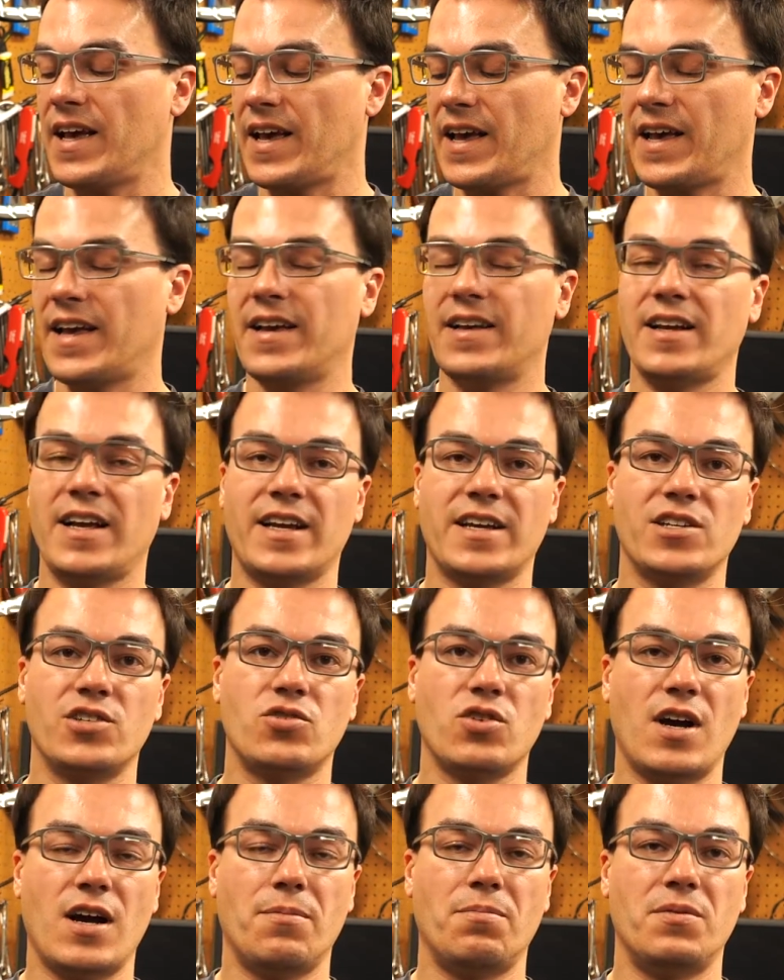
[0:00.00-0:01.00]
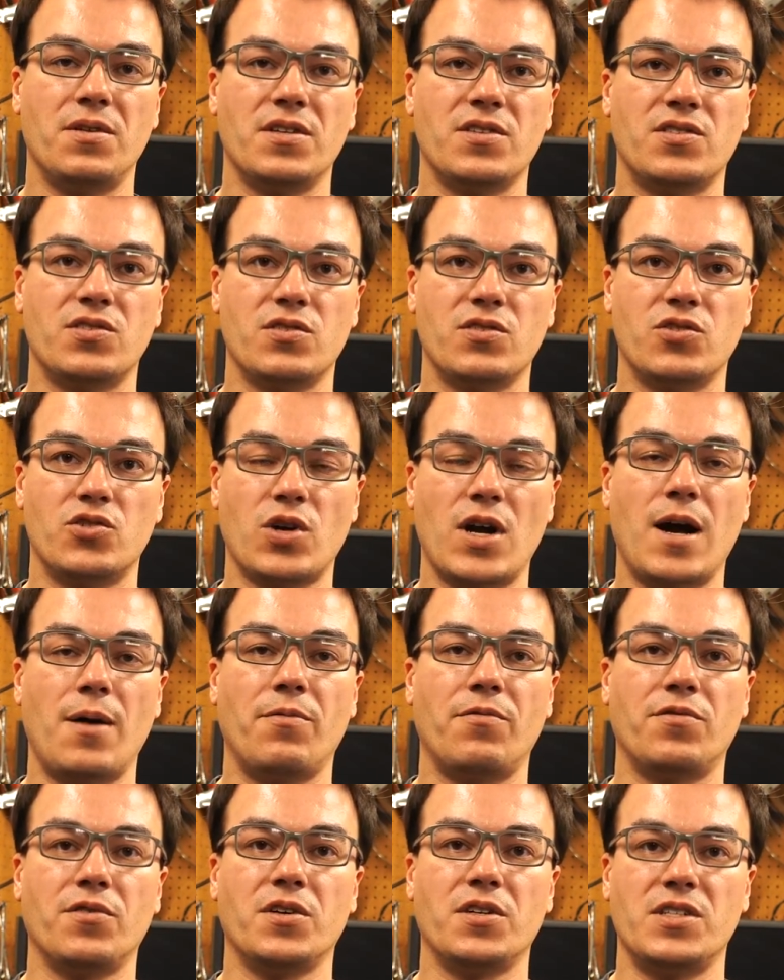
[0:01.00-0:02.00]
and I can drop this
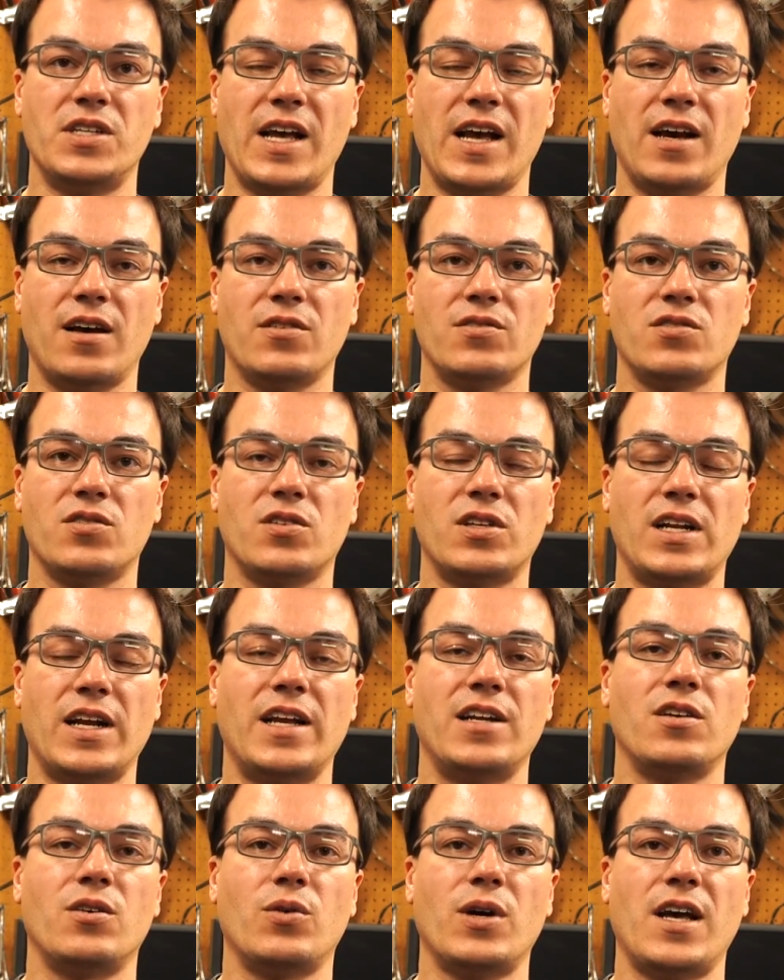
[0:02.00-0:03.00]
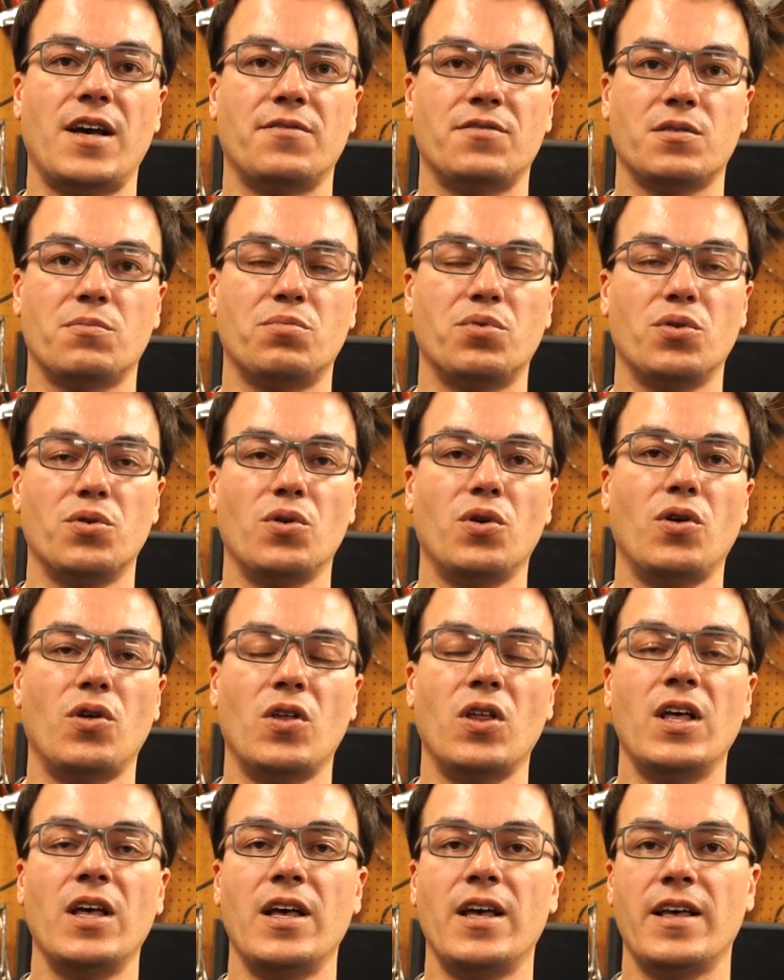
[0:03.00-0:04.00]
drop foot down so that I don't have to
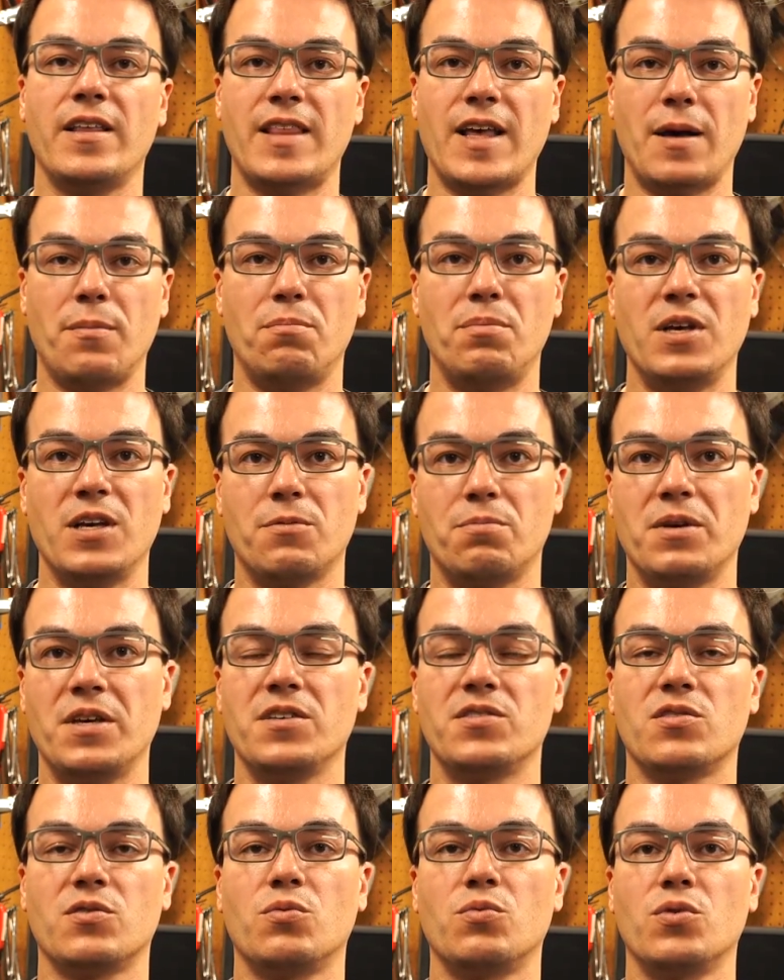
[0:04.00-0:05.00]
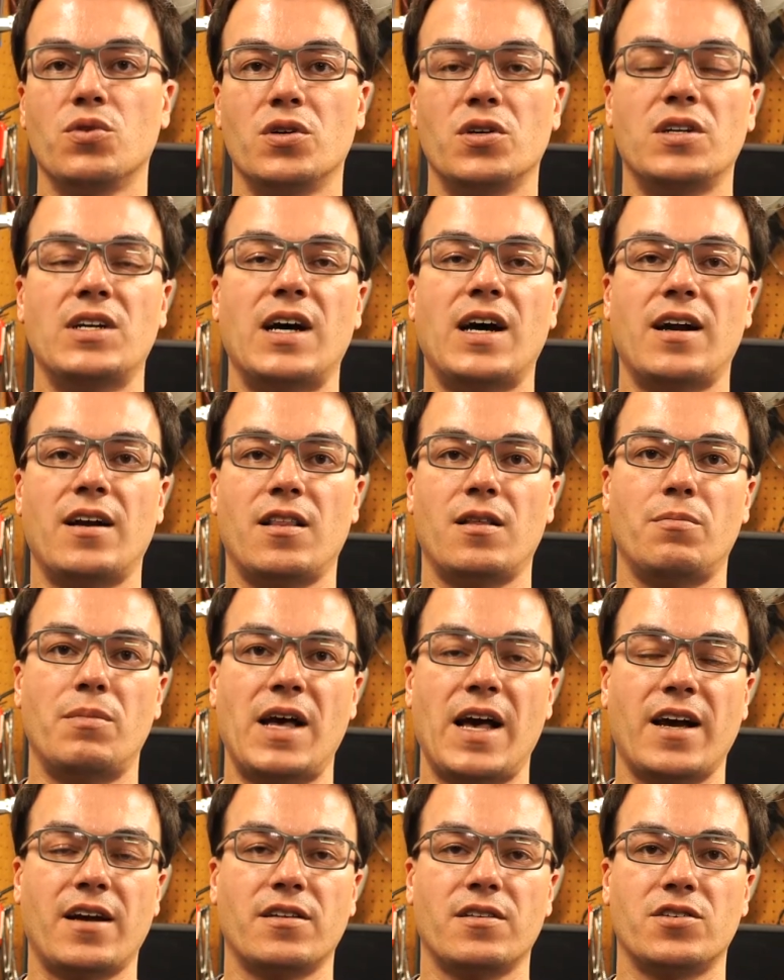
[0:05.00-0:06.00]
pull that big piece of wood out of the
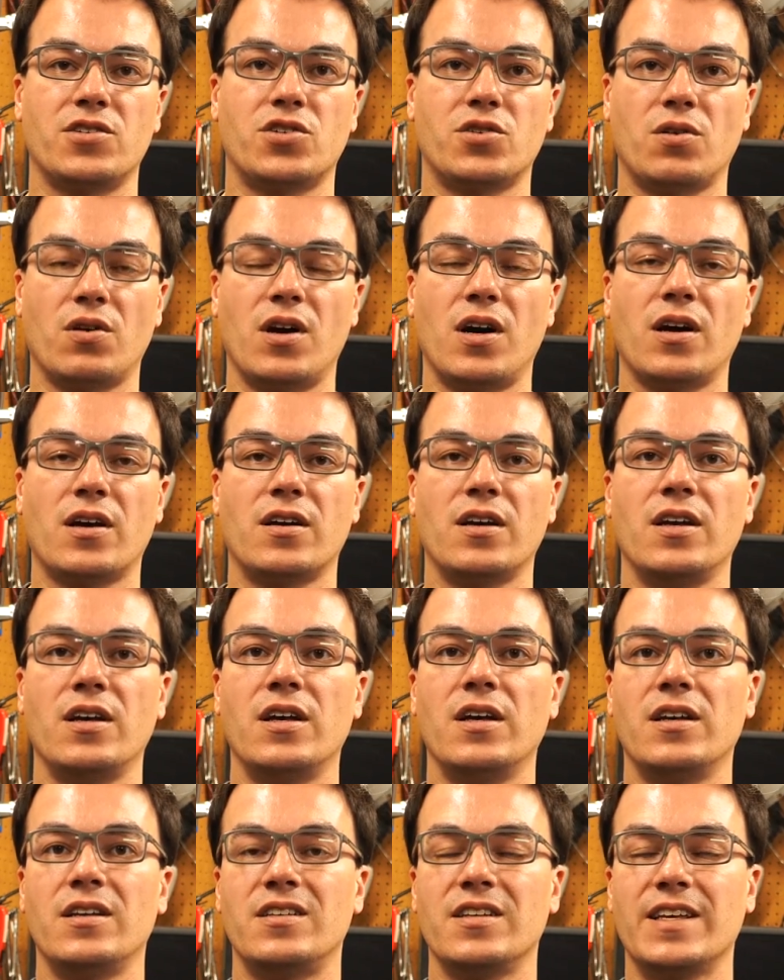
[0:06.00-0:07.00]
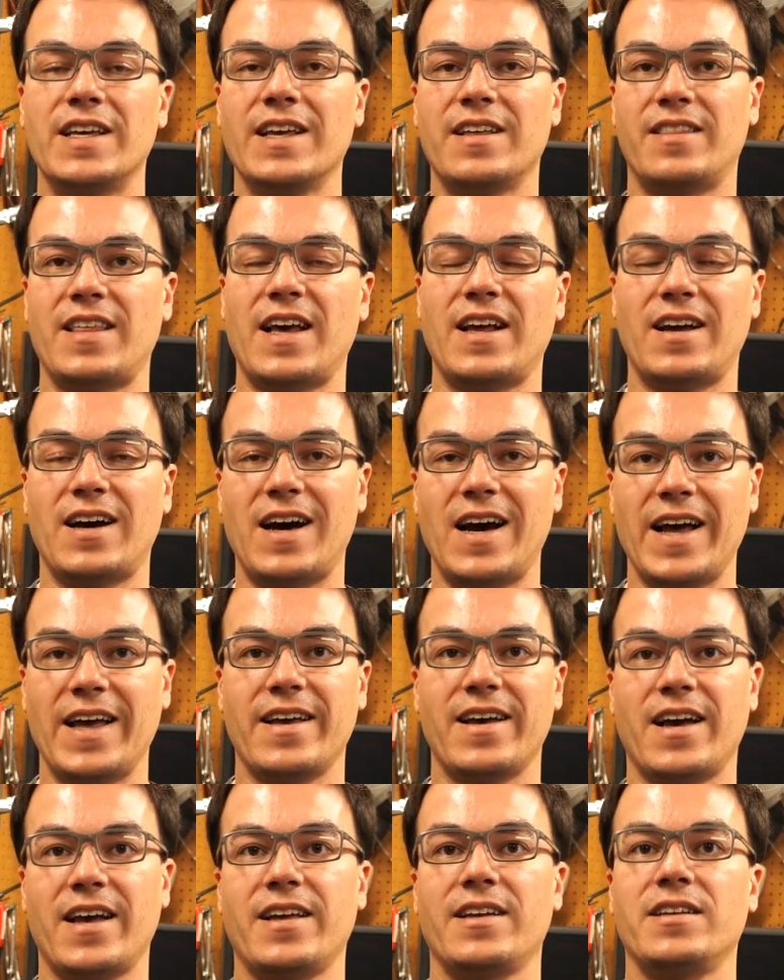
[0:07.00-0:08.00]
back of the truck to get that
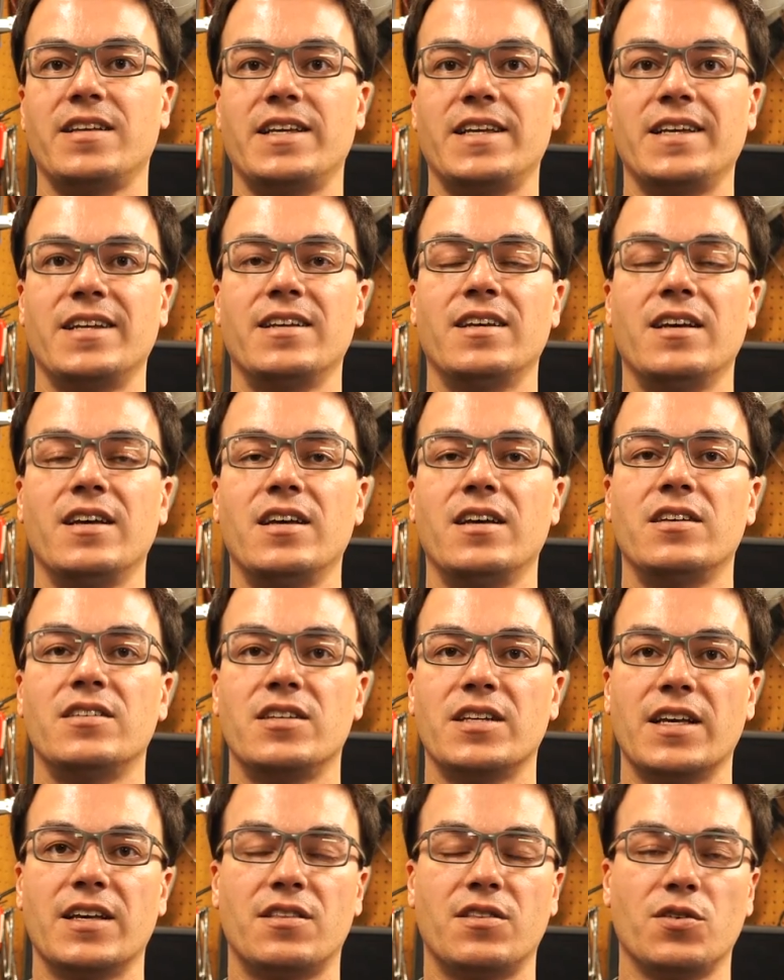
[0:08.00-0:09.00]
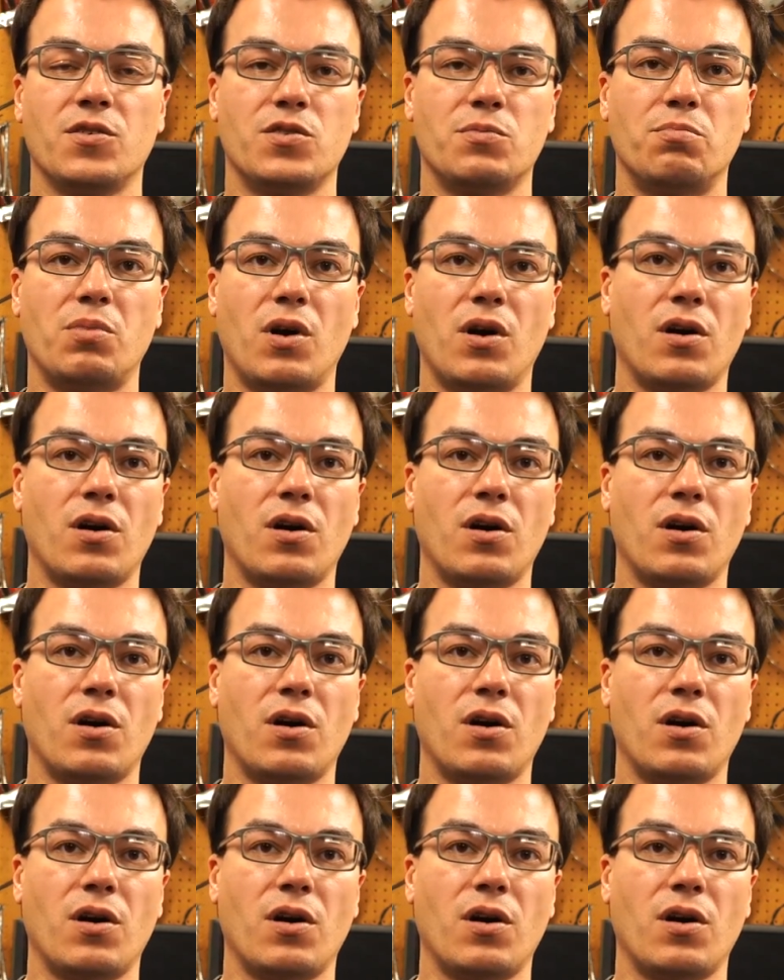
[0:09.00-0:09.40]
height I need to get those